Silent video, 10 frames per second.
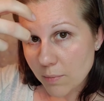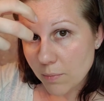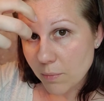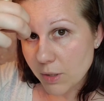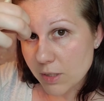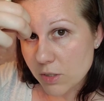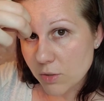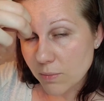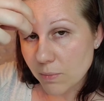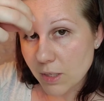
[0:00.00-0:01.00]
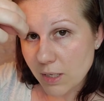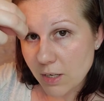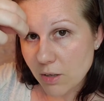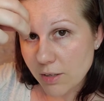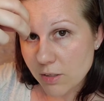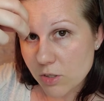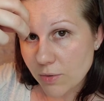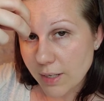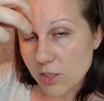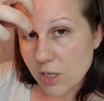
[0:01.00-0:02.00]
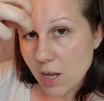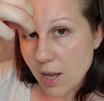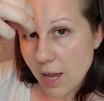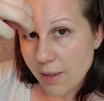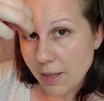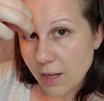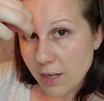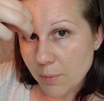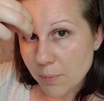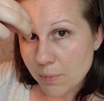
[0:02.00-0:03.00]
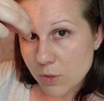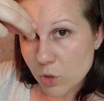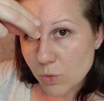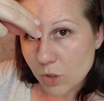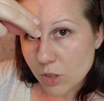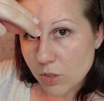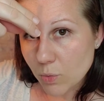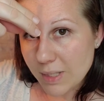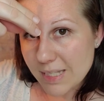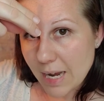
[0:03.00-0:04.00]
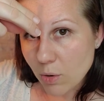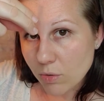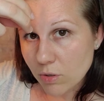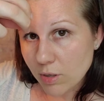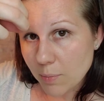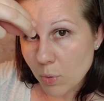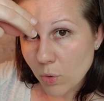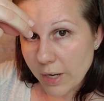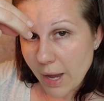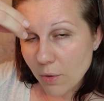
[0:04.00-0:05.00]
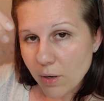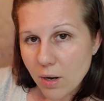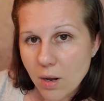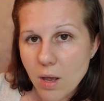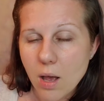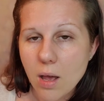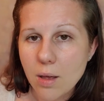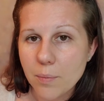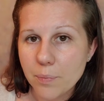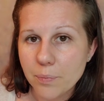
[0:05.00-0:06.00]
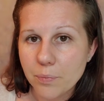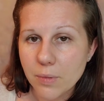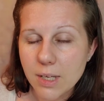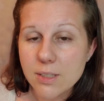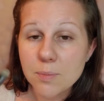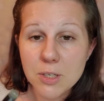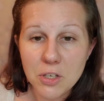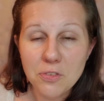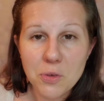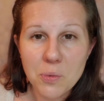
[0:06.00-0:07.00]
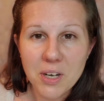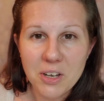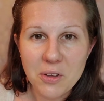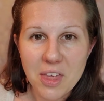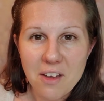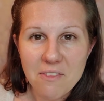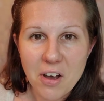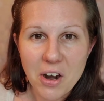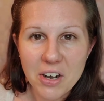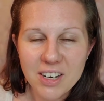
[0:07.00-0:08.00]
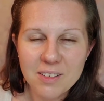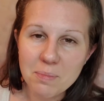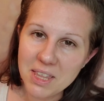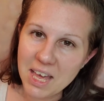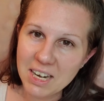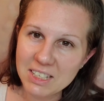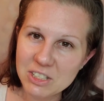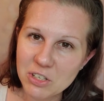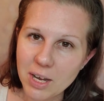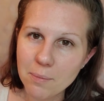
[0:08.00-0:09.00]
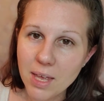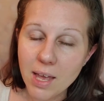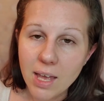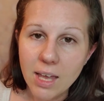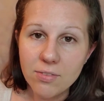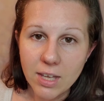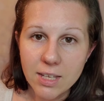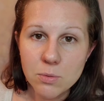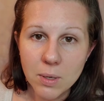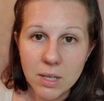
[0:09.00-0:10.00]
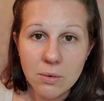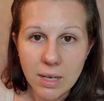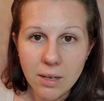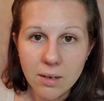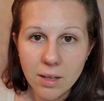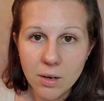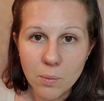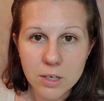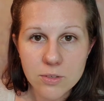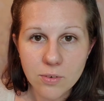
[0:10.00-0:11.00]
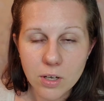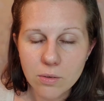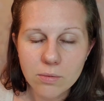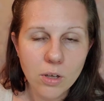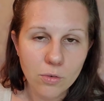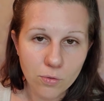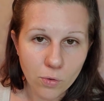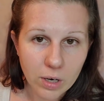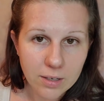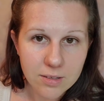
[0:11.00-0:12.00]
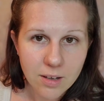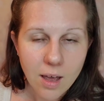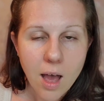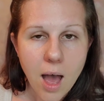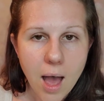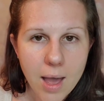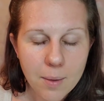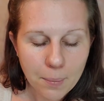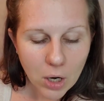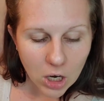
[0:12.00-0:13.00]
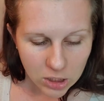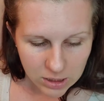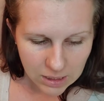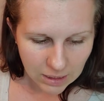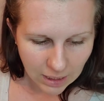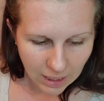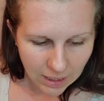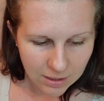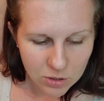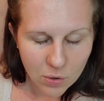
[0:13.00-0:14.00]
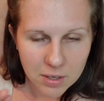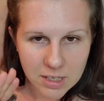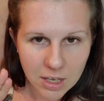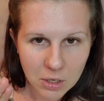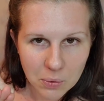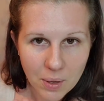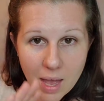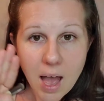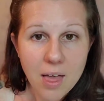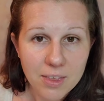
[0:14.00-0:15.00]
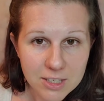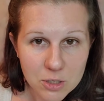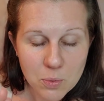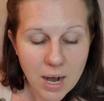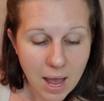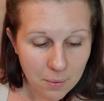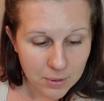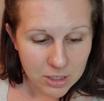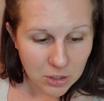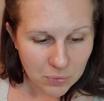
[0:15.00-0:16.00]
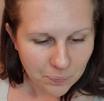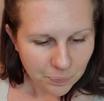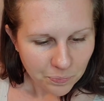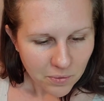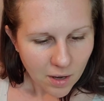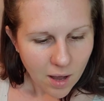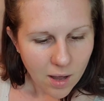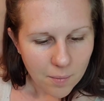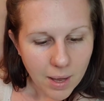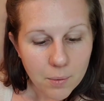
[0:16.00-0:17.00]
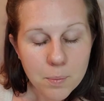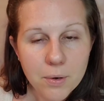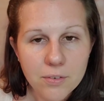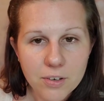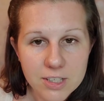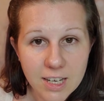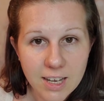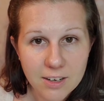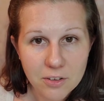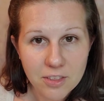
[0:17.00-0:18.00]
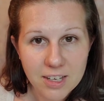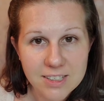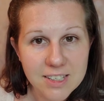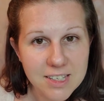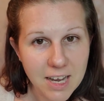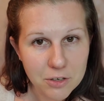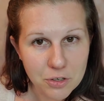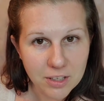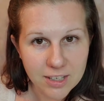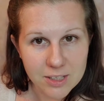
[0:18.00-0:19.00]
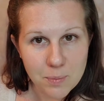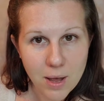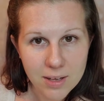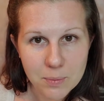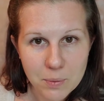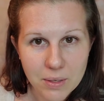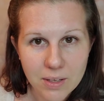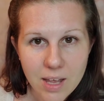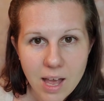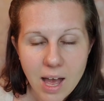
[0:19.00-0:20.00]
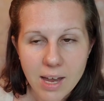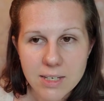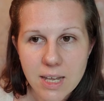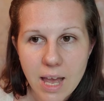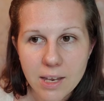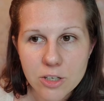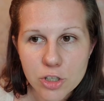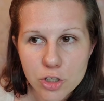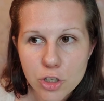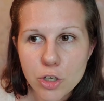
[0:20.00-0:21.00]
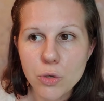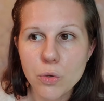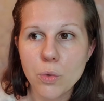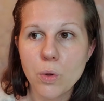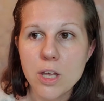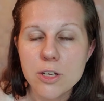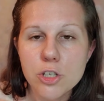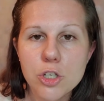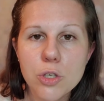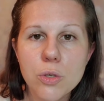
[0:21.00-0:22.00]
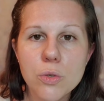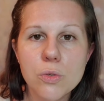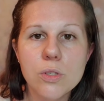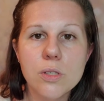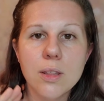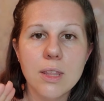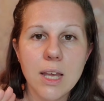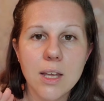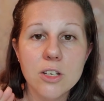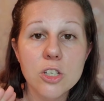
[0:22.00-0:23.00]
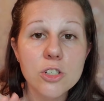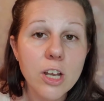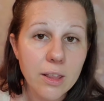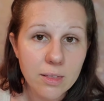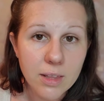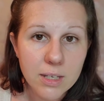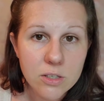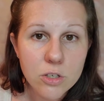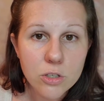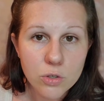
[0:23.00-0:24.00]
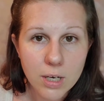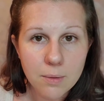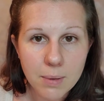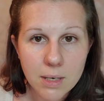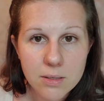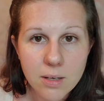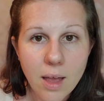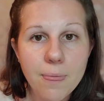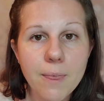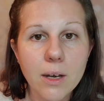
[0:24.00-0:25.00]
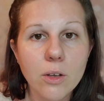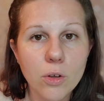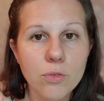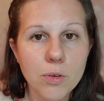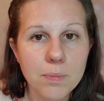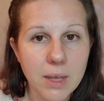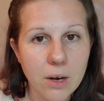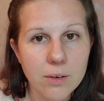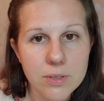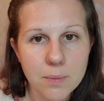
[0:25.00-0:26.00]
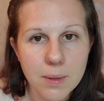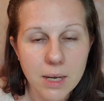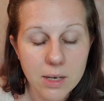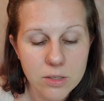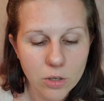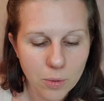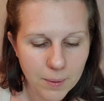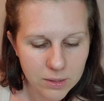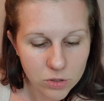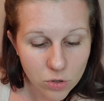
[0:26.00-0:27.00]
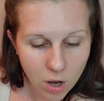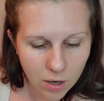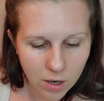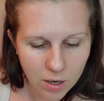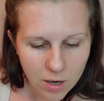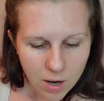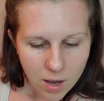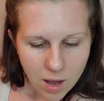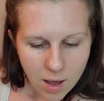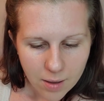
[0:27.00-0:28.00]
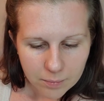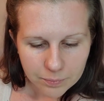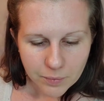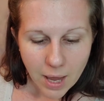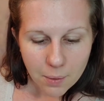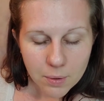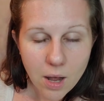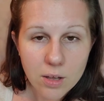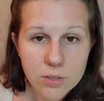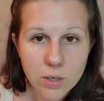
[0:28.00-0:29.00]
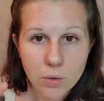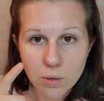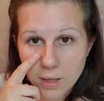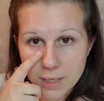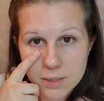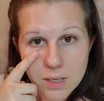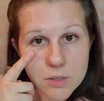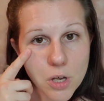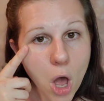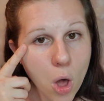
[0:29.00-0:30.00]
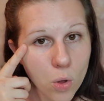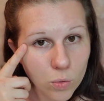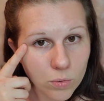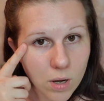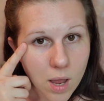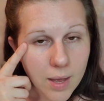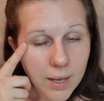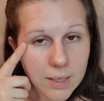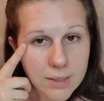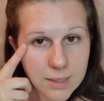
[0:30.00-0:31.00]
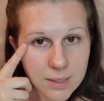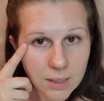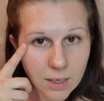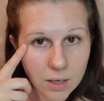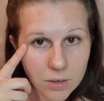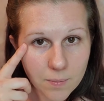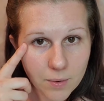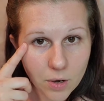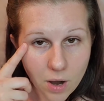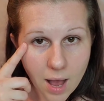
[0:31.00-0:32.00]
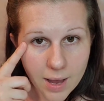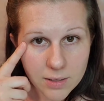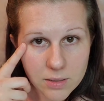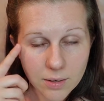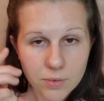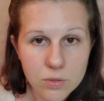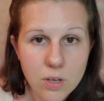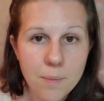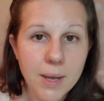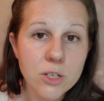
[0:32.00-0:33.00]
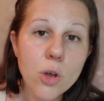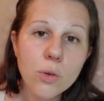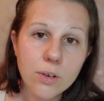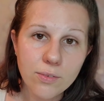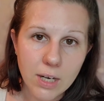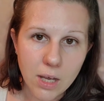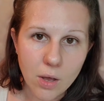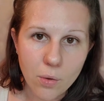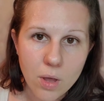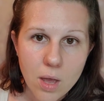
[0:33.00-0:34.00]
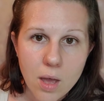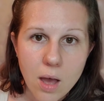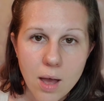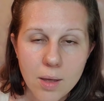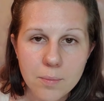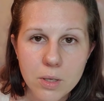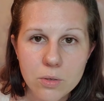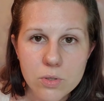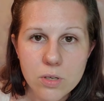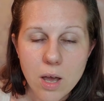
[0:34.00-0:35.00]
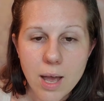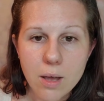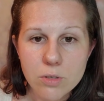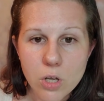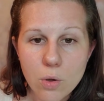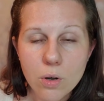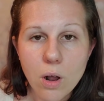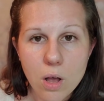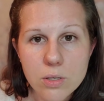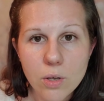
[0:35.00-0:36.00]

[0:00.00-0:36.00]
put the needle on the syringe and they kind of squeeze it out, or they pull it out. That's up to you if you want to go that far and be that extreme. If that's what you need and it works for you, go for it. I personally, so I'll tell you, this is what I would do. I would prefer to handle things as naturally as possible. I tend to choose the gentlest treatment and then go from there if something needs a little bit stronger. I would also cleanse and tone consistently under your eyes. If you saw my toner video, you saw how toner also